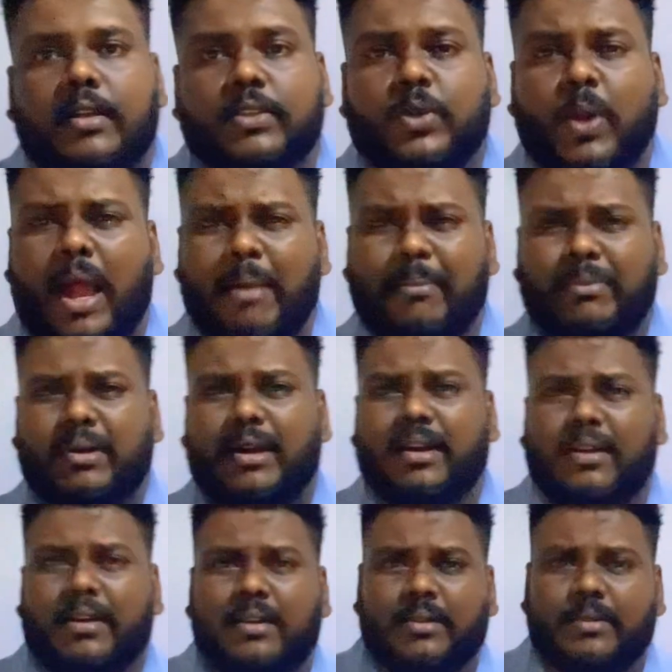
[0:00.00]
so I'm
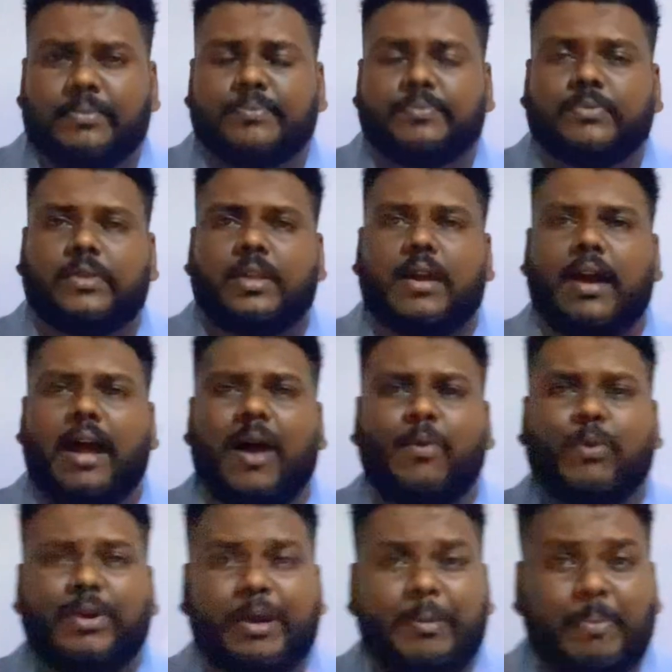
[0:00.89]
uh, I
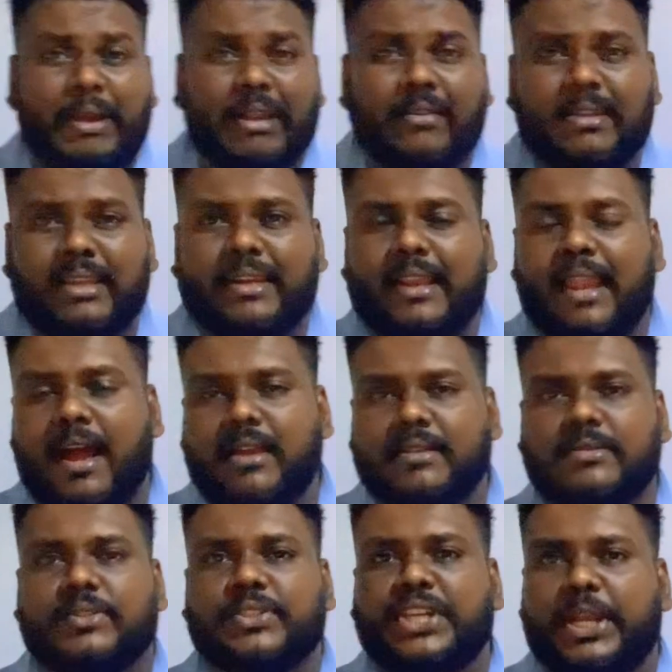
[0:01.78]
will repeat the
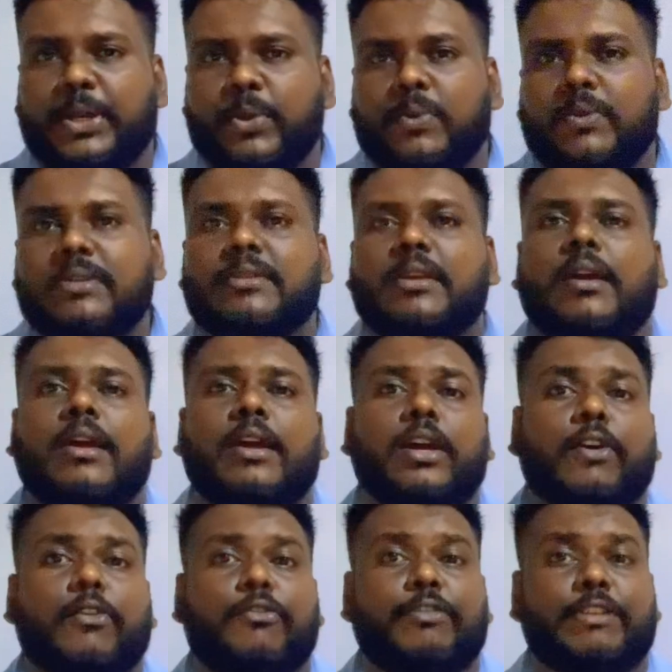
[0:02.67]
class schedules
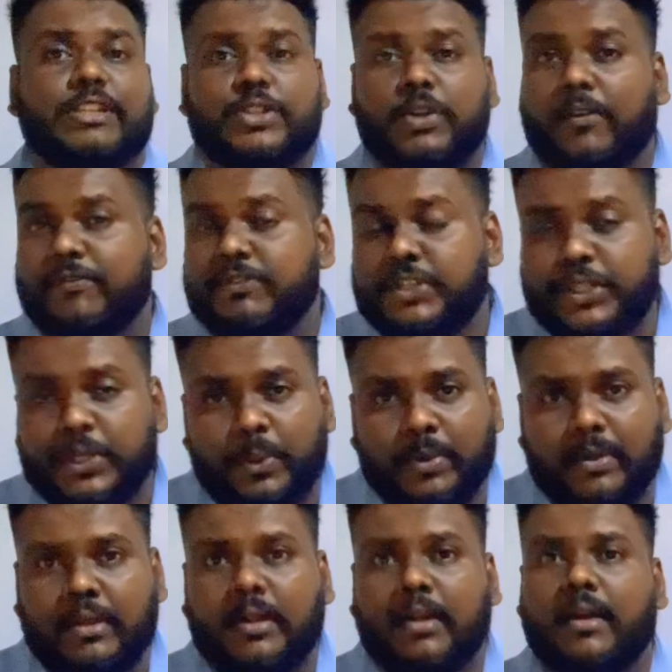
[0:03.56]
first of
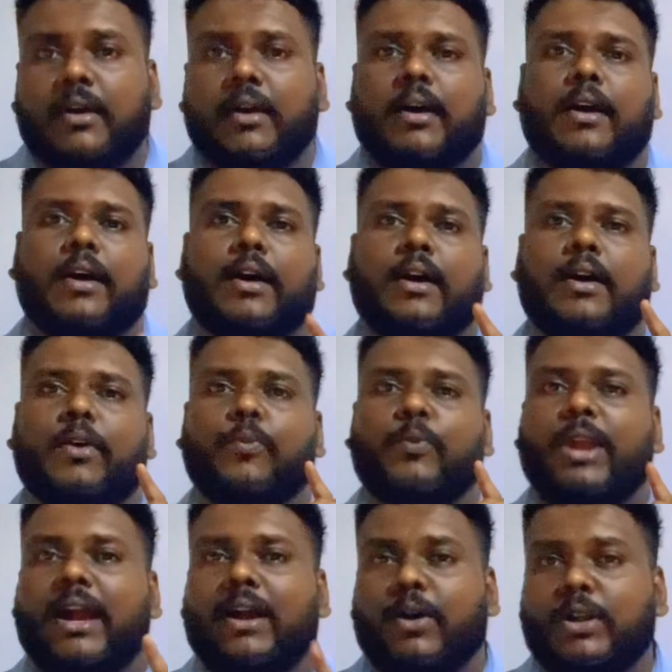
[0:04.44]
June uh,
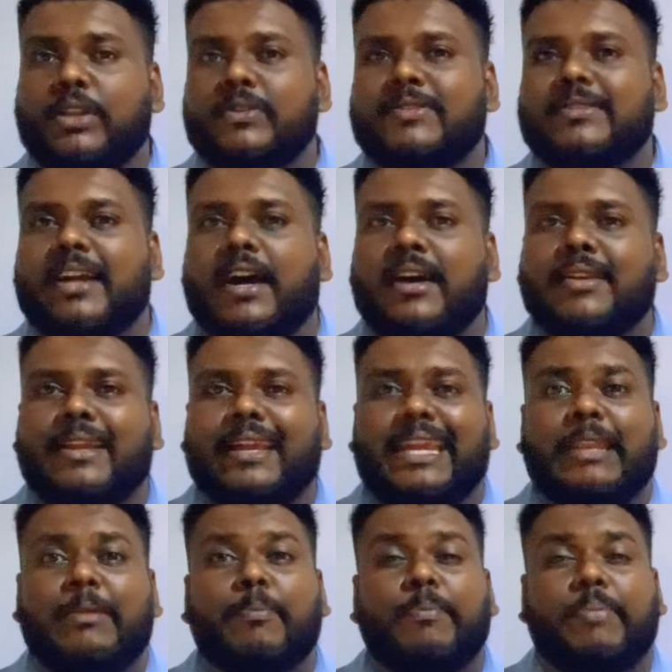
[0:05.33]
we are going to start
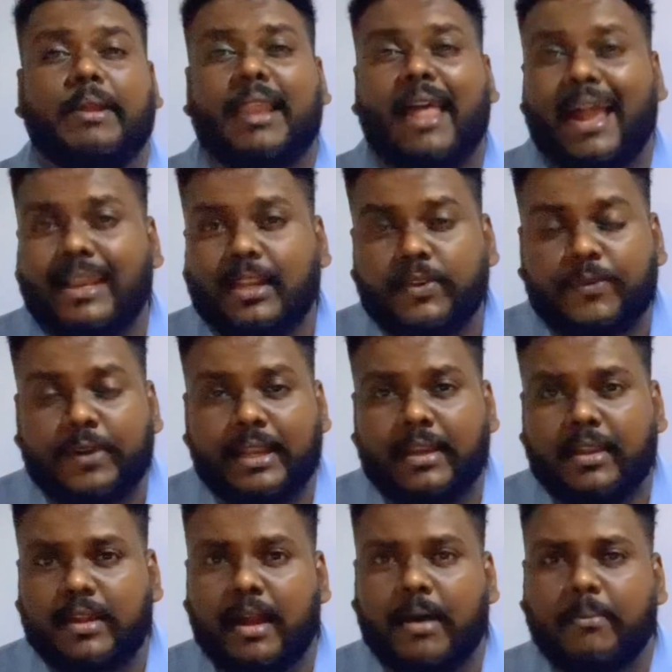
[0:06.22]
in Polite Way
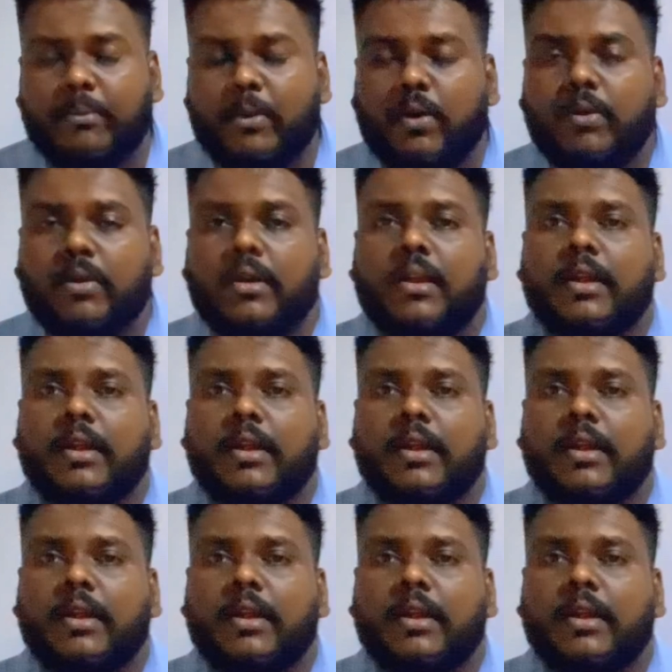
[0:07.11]
Negombo